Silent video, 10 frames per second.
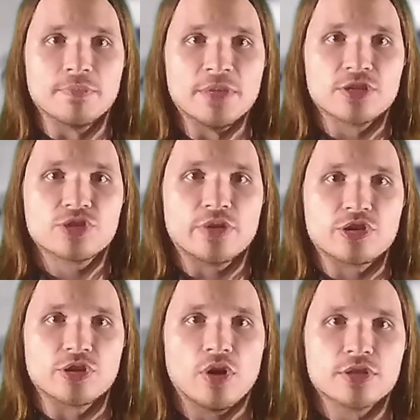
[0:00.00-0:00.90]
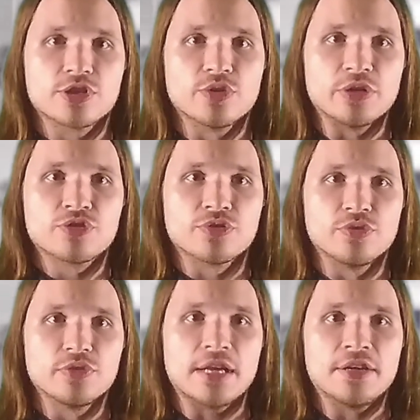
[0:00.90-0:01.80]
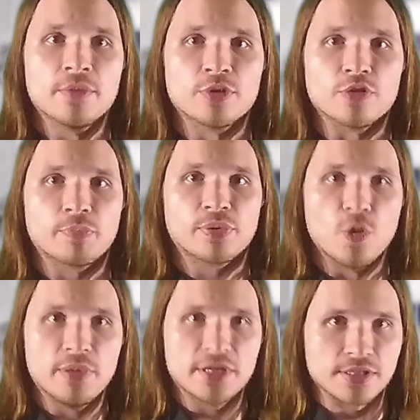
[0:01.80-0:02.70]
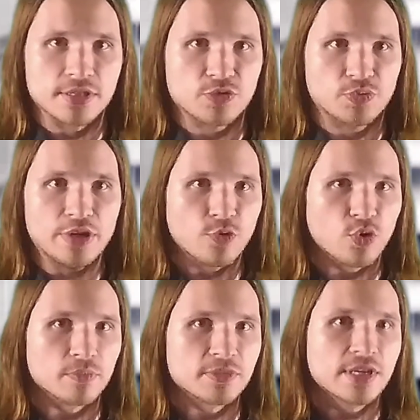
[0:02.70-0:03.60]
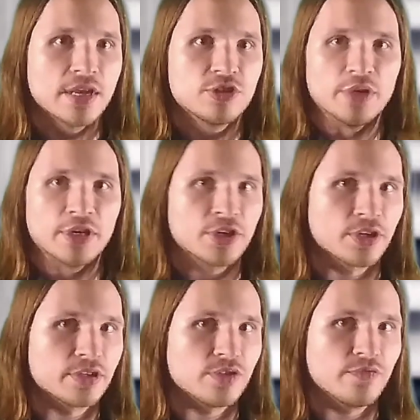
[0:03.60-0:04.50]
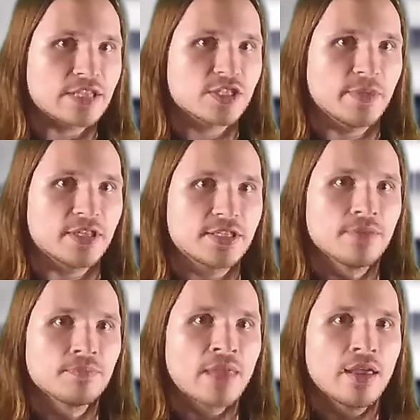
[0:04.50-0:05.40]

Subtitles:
administration also introduced a number of pro-business reforms to encourage investments.